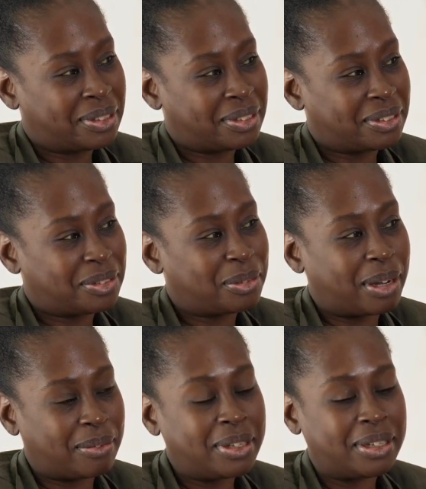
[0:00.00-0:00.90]
So
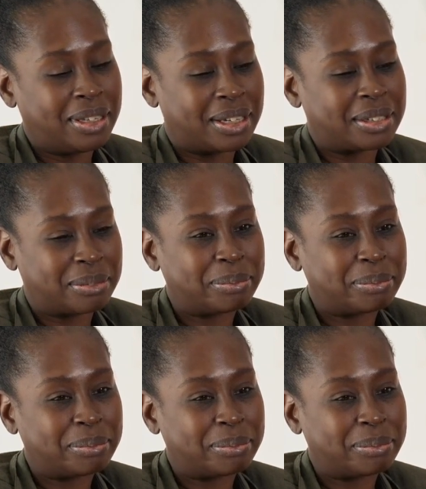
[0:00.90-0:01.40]
driving, yeah.